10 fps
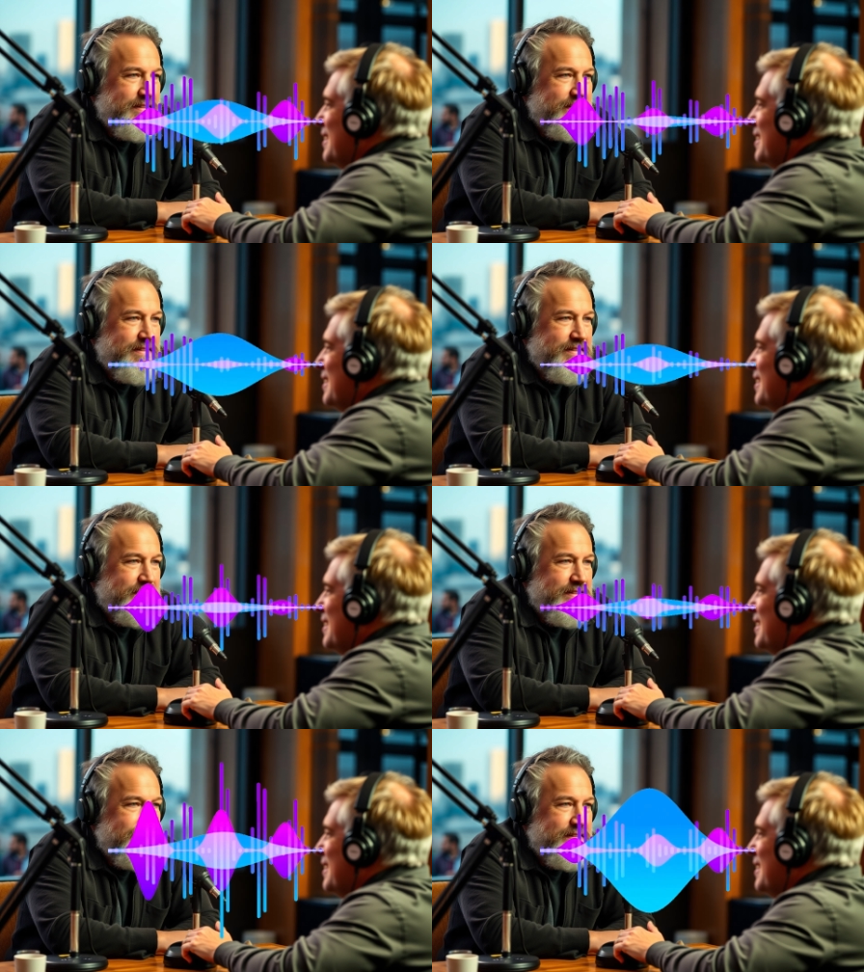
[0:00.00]
You
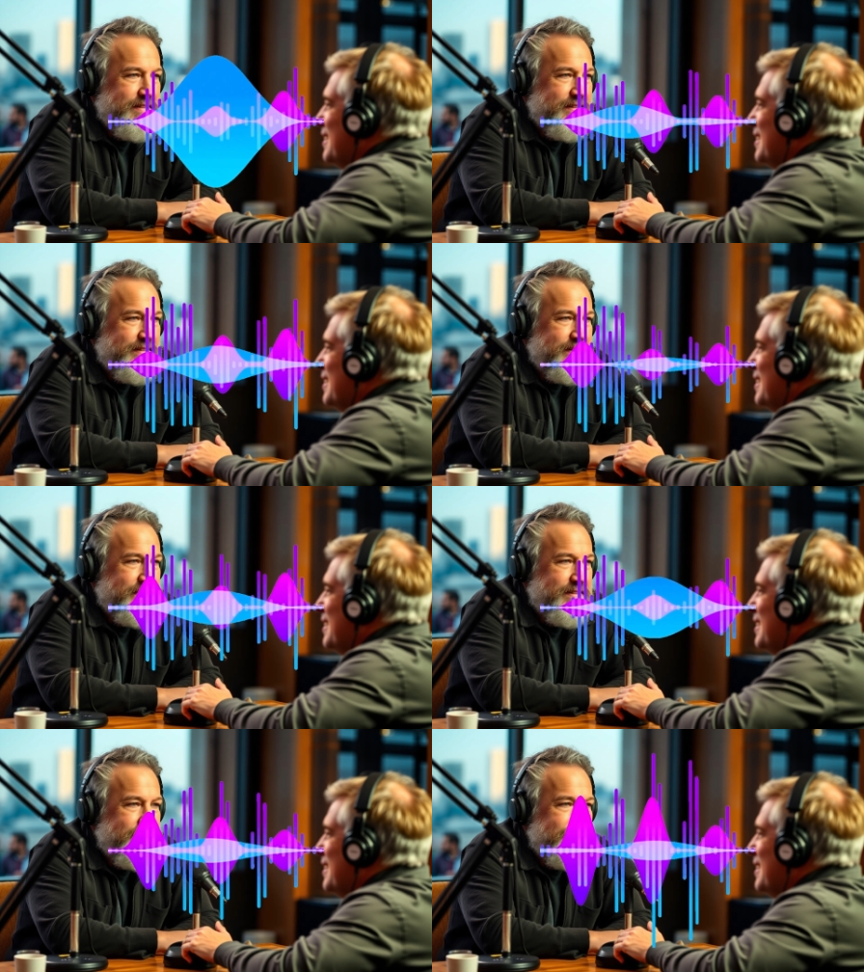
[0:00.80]
know
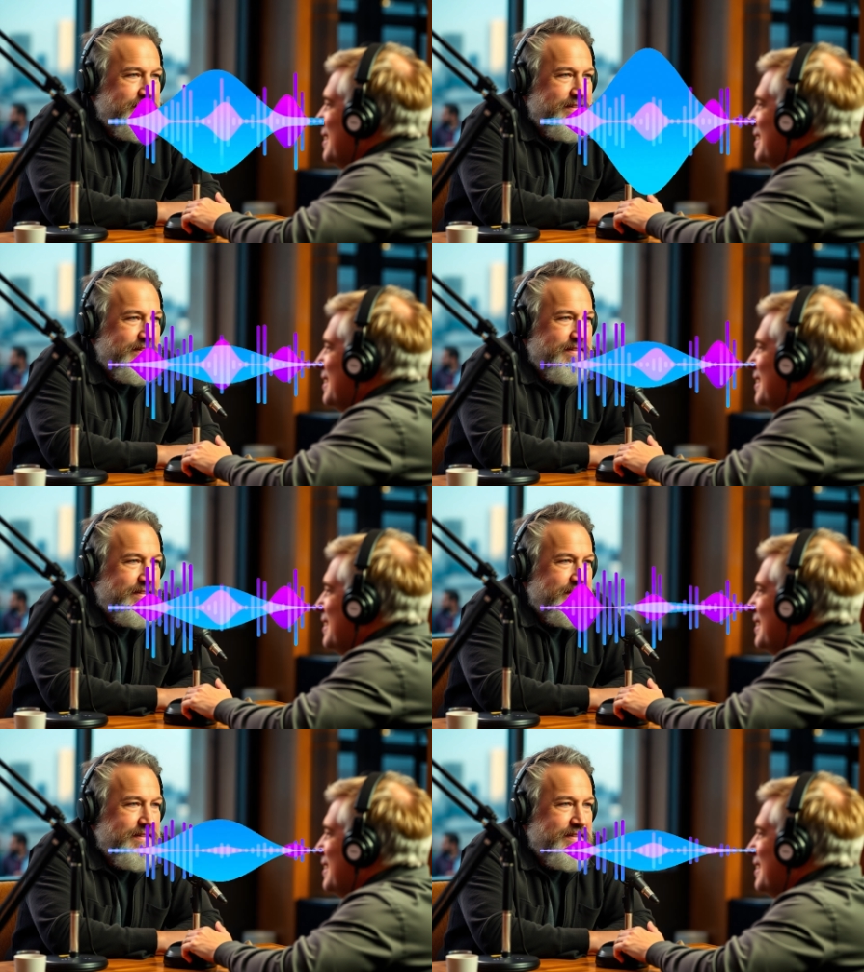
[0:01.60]
right away
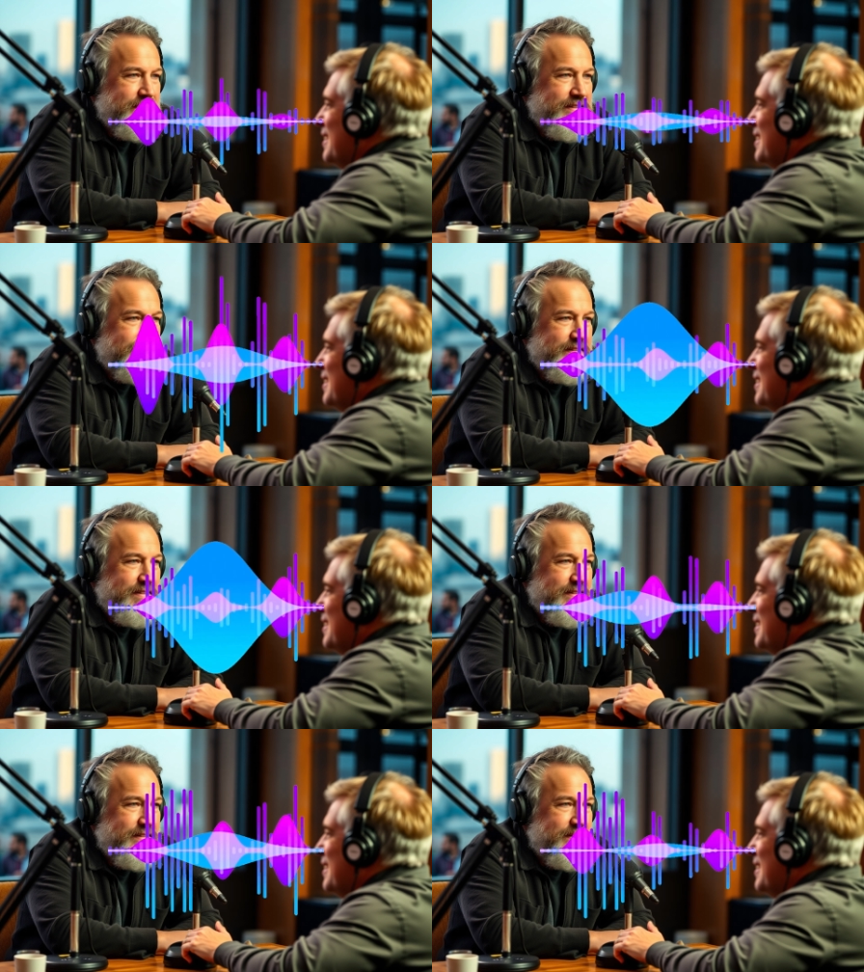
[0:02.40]
if your
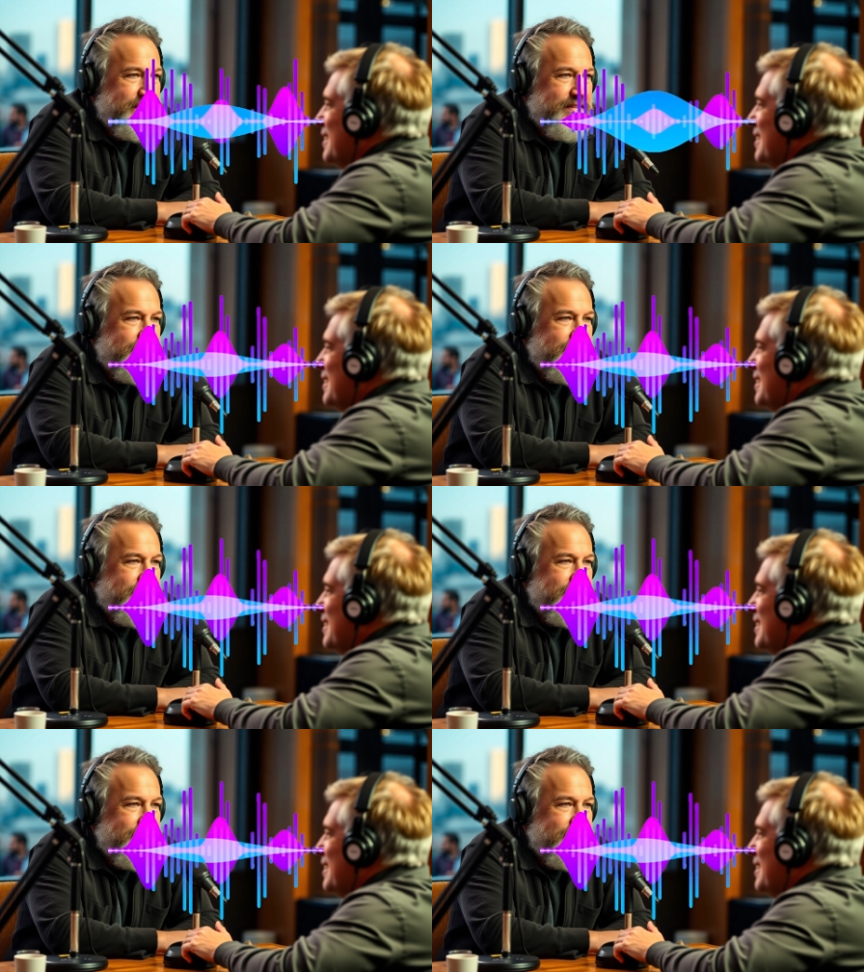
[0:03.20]
techniques are working.